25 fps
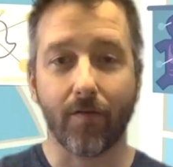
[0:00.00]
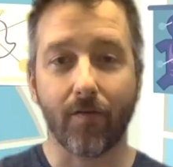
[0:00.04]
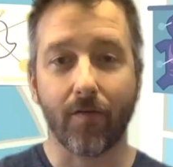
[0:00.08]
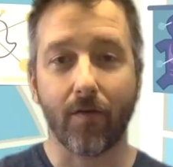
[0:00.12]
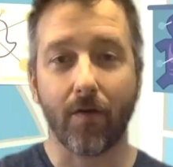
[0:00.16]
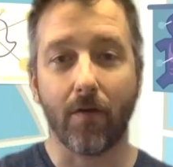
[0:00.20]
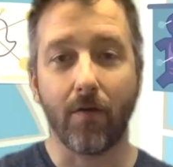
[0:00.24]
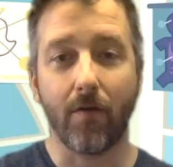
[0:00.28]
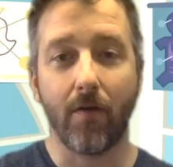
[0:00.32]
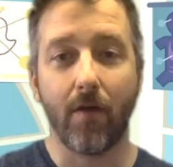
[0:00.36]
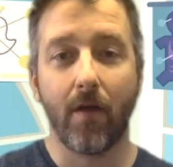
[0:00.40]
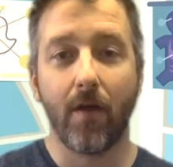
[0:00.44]

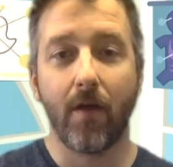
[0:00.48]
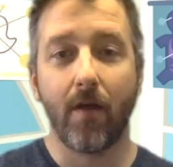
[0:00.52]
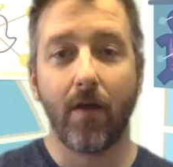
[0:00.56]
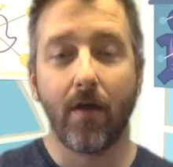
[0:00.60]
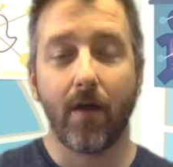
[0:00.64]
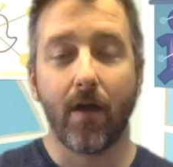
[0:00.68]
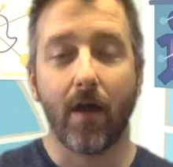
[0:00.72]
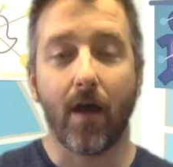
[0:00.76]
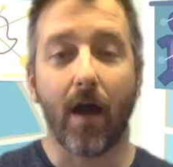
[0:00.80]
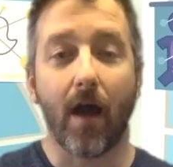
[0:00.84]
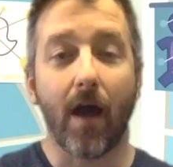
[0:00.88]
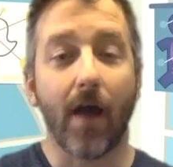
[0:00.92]
So
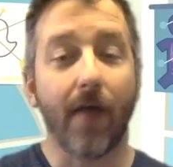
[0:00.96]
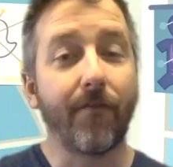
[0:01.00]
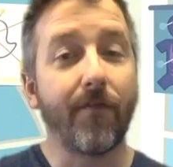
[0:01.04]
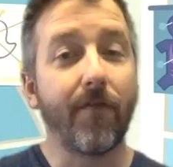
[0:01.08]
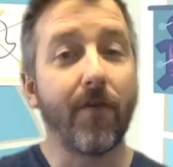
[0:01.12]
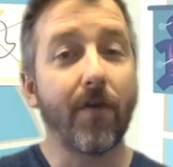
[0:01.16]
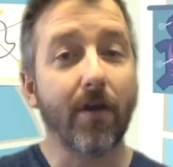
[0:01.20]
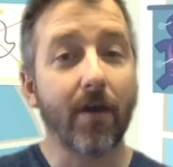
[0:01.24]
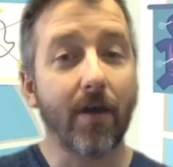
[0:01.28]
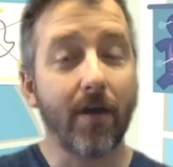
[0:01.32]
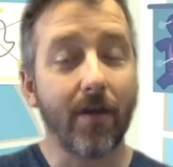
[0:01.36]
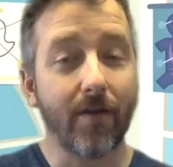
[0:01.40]
uh, if
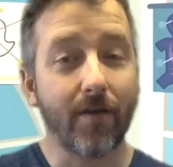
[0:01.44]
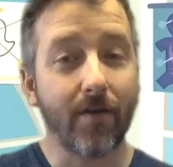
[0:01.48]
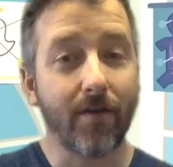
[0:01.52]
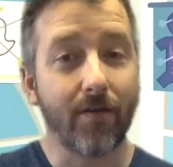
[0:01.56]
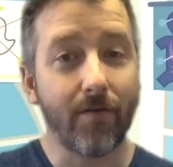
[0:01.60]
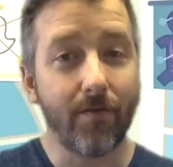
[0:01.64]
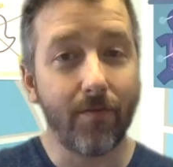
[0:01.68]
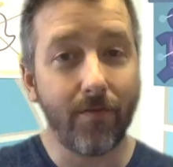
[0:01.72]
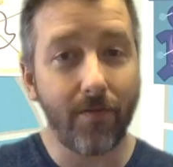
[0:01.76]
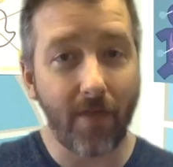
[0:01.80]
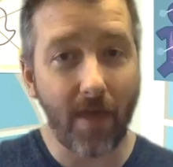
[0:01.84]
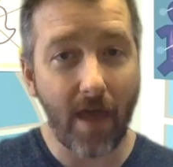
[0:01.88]
you could
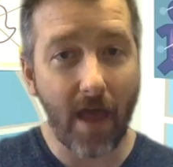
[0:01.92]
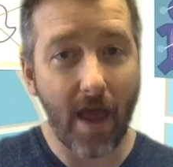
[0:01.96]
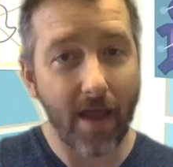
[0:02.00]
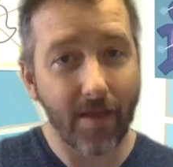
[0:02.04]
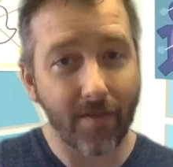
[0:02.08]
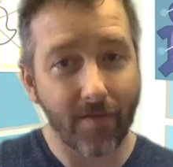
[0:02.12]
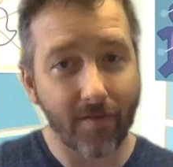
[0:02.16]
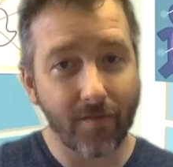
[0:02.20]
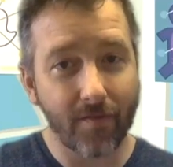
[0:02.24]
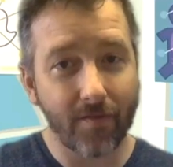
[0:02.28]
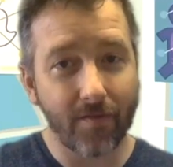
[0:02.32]
do that,